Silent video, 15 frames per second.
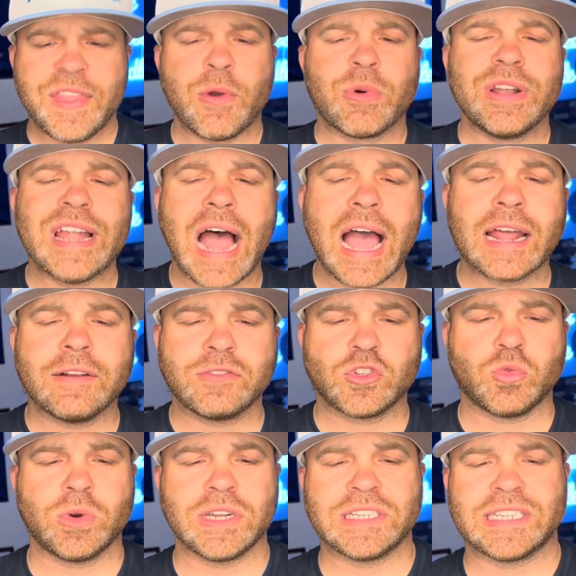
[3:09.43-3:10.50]
were 9 of
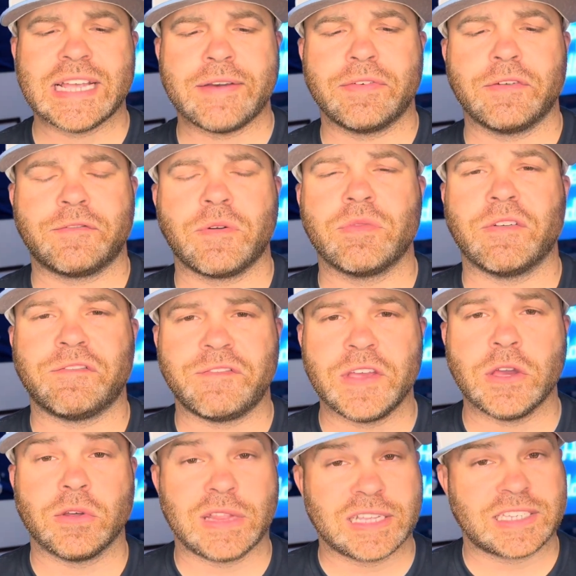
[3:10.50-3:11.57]
27 from the
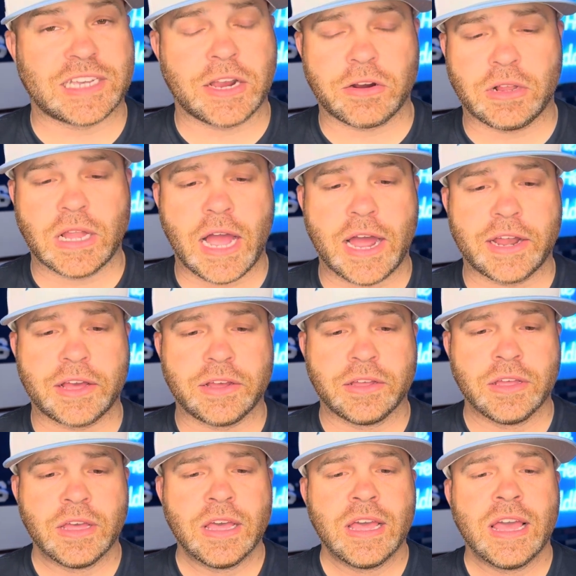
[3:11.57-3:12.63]
field. That's Carolina.
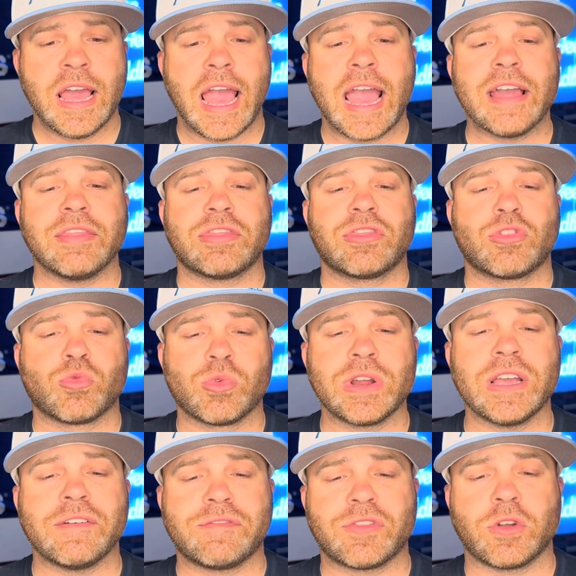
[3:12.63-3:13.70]
And 3
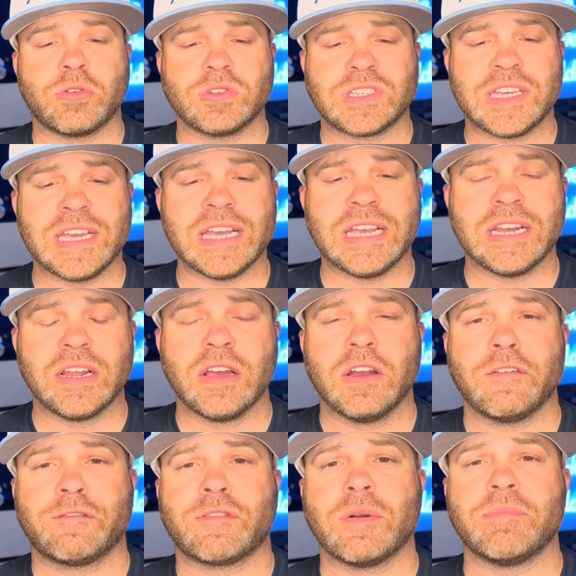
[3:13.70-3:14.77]
of 13
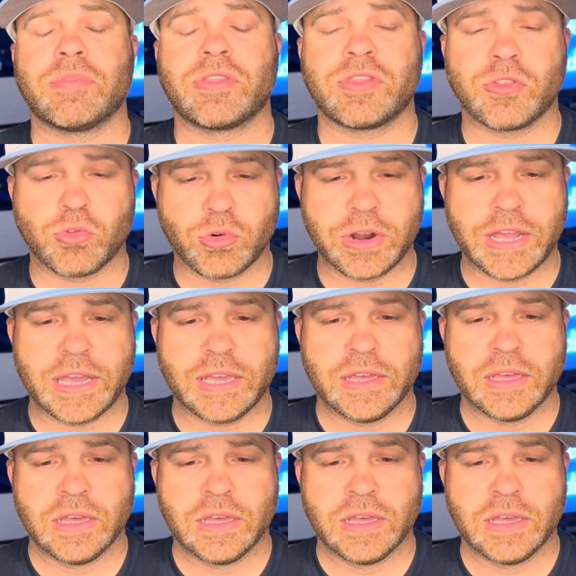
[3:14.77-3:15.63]
from 3.